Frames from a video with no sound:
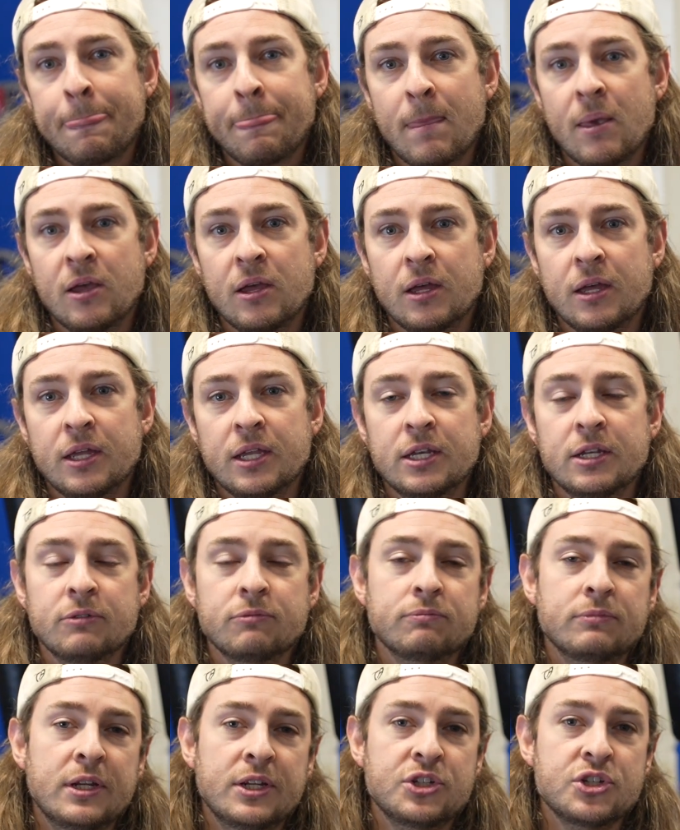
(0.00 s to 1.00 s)
And
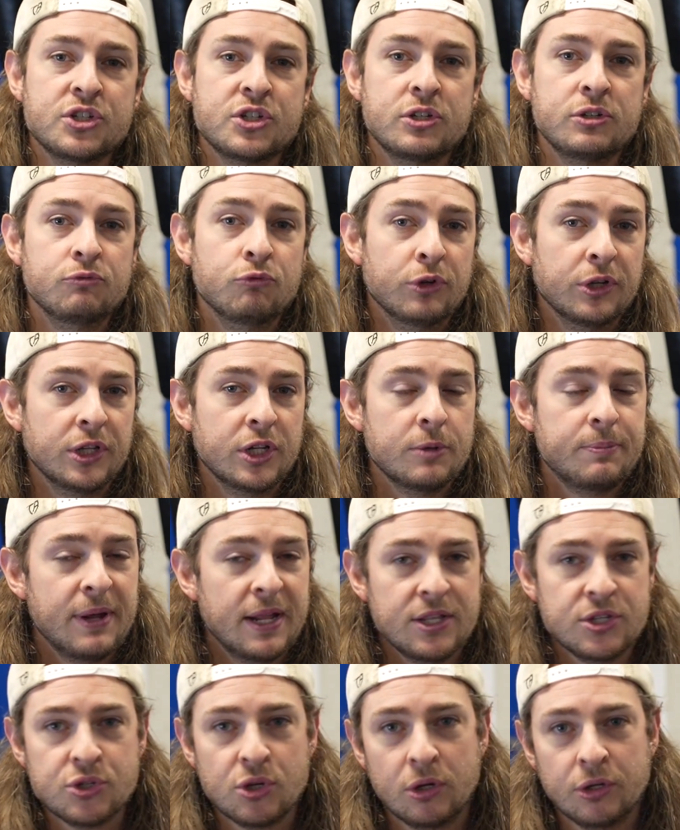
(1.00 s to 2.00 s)
it just really
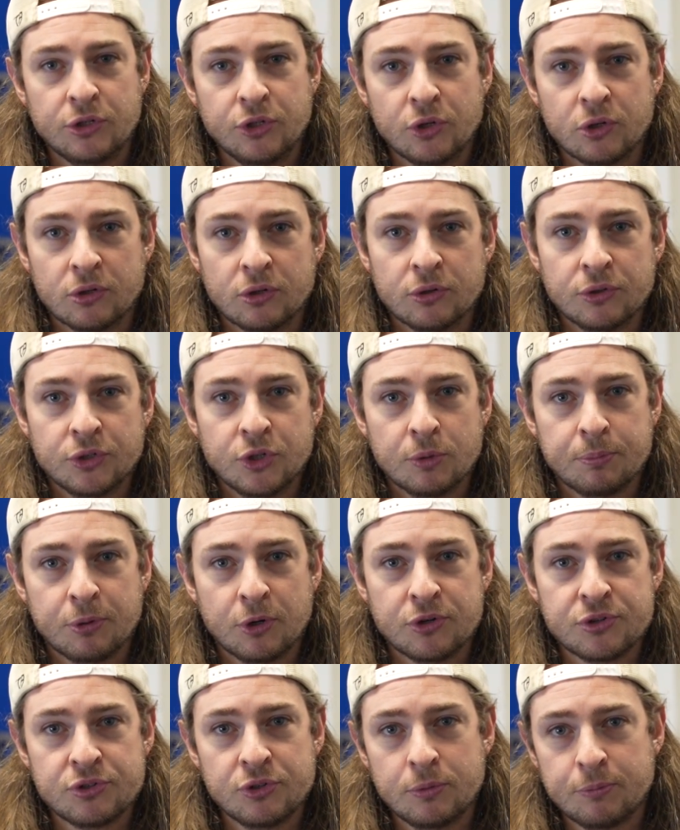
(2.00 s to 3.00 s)
depends on your
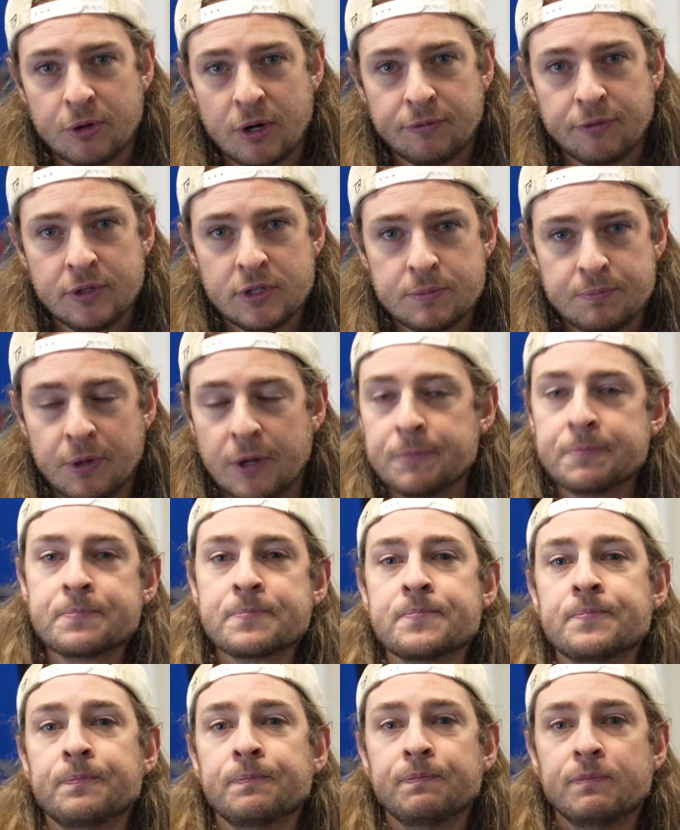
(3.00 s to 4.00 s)
personal preference. But
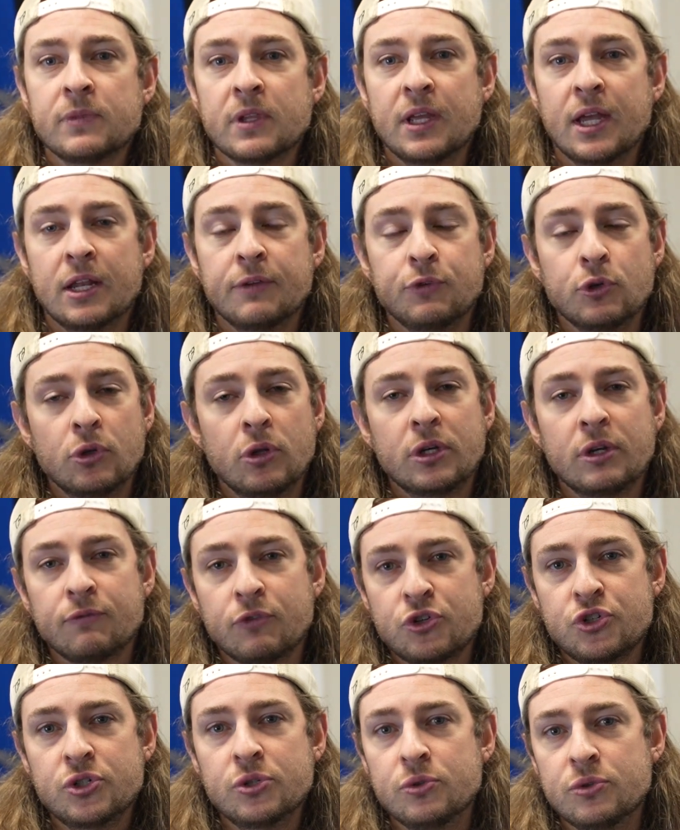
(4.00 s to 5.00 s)
again, if you're looking for
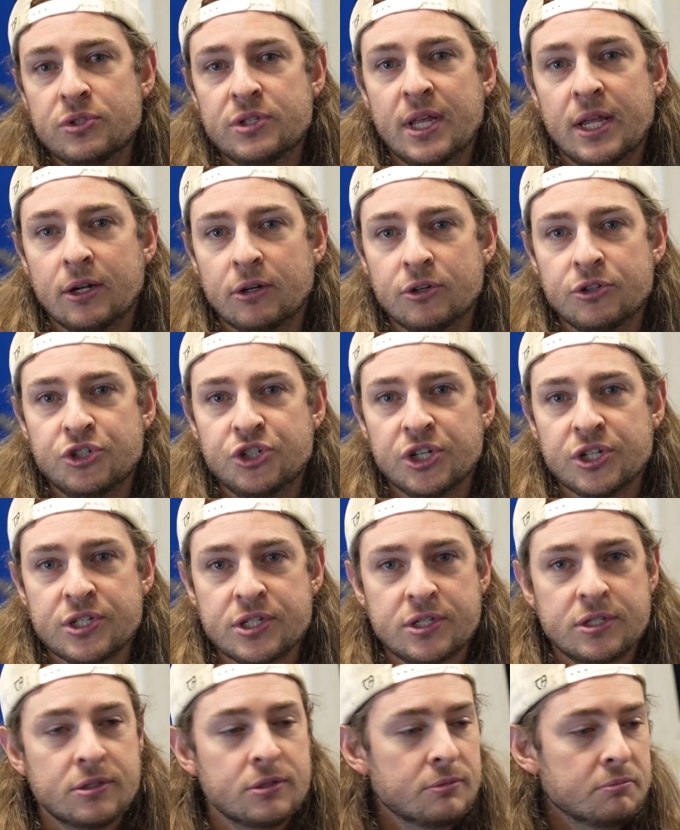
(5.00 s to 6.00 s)
shoes that are
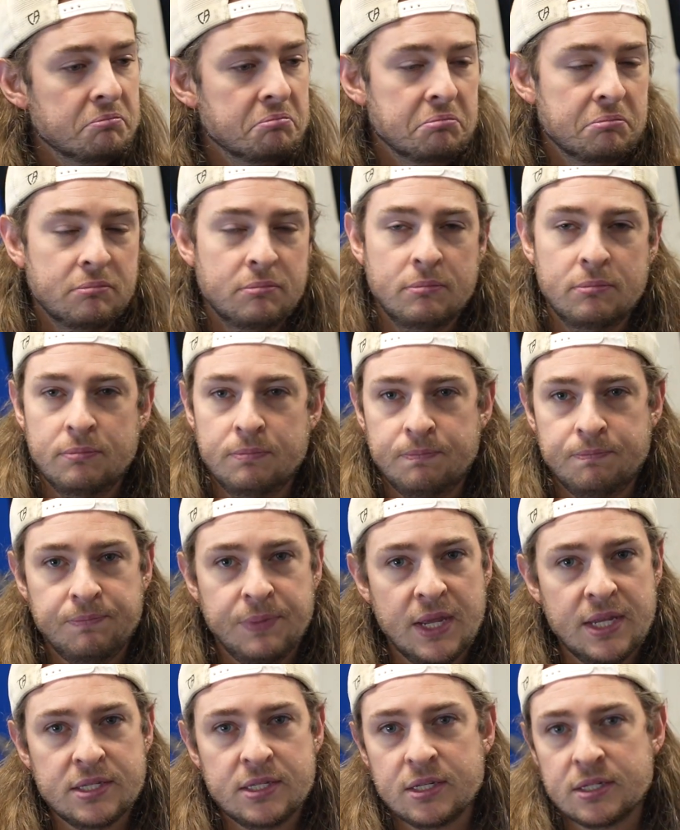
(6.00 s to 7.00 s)
just
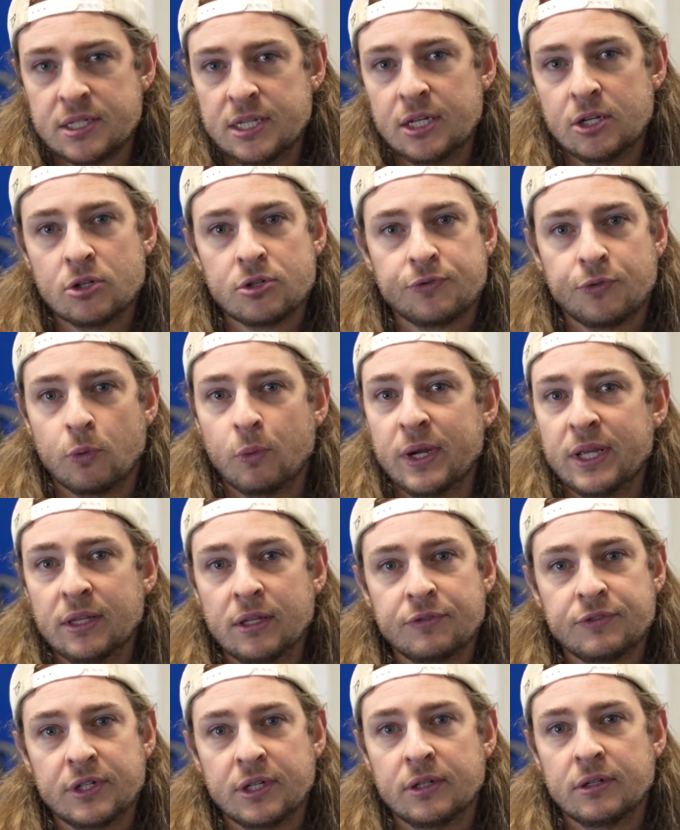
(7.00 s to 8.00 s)
basic sneakers for
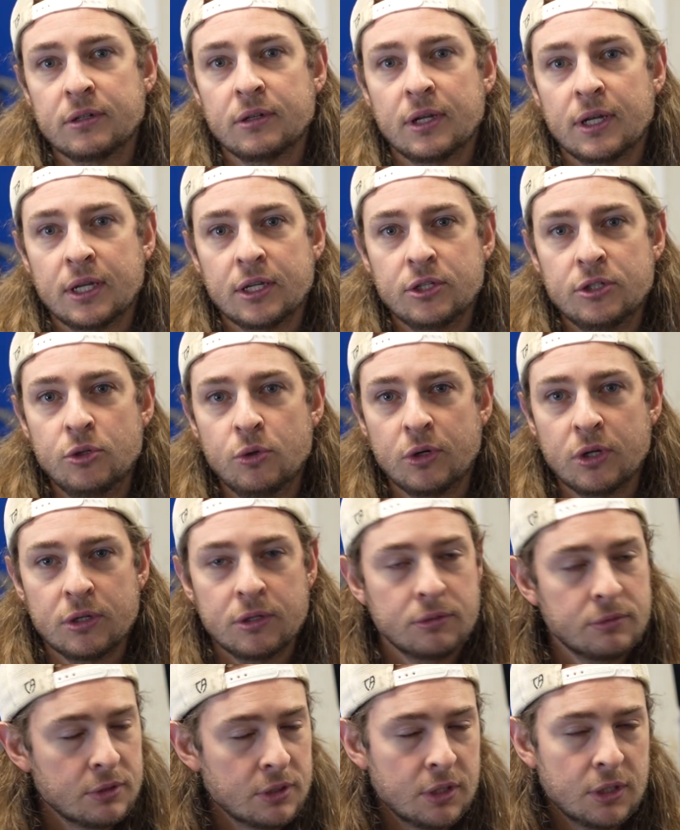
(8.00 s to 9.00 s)
weightlifting, you
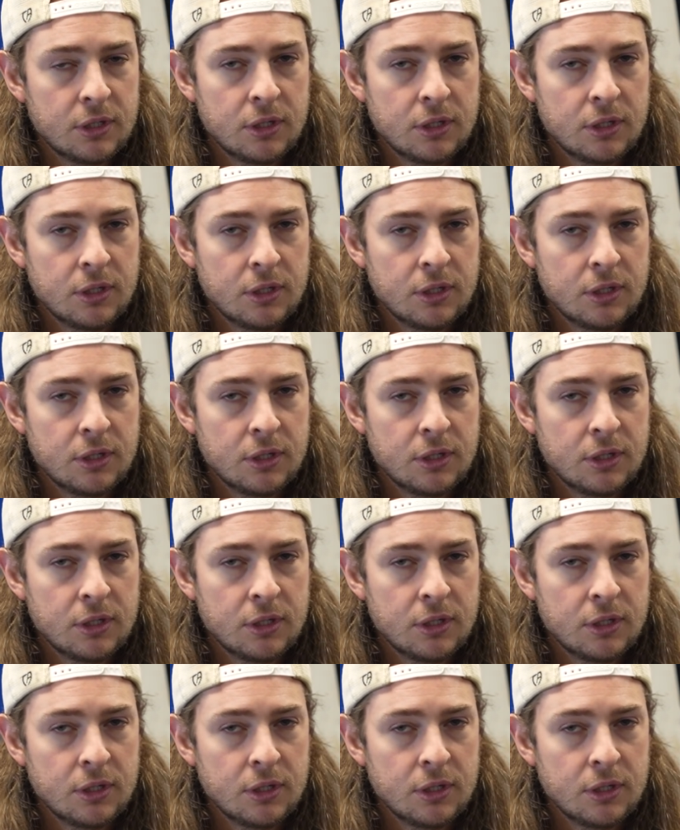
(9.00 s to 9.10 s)
could